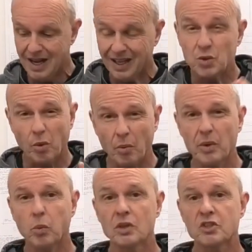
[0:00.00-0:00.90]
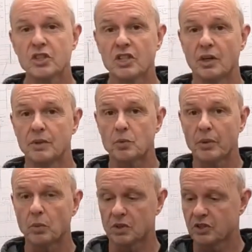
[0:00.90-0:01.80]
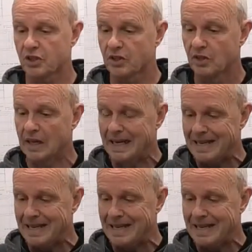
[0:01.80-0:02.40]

because what we want to do is we want to